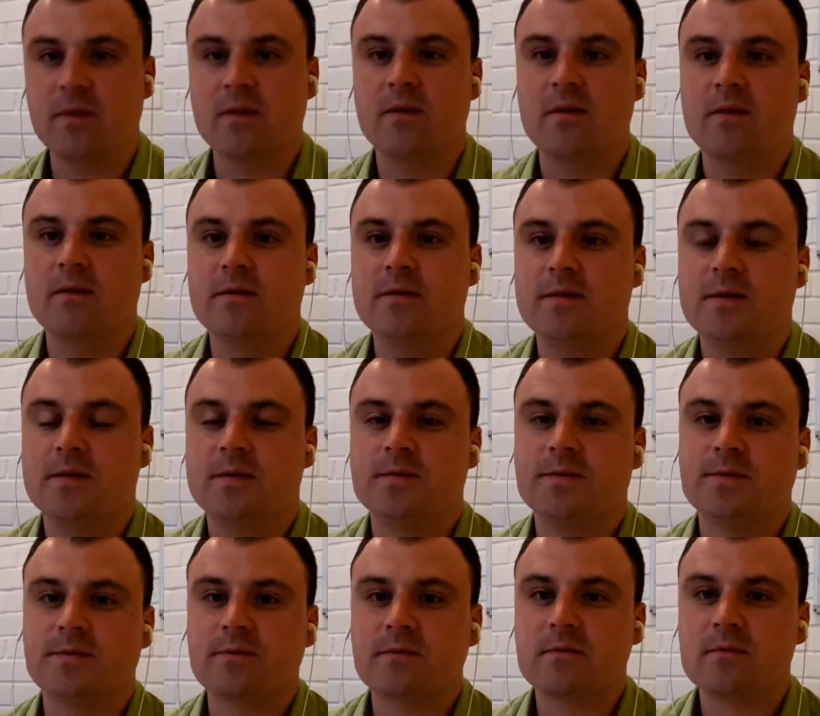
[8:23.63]
if they've been
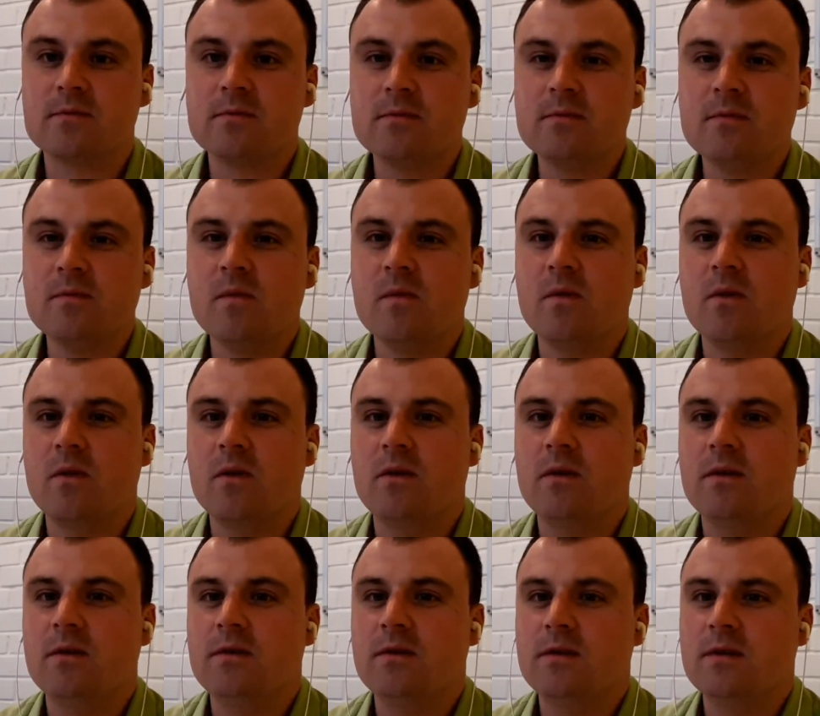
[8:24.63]
doing it for years,
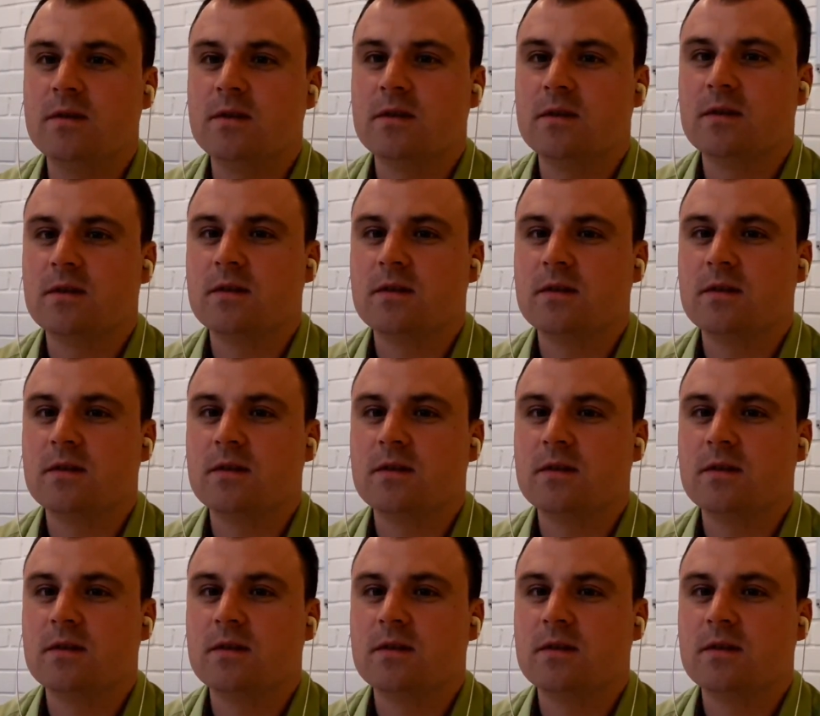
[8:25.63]
man,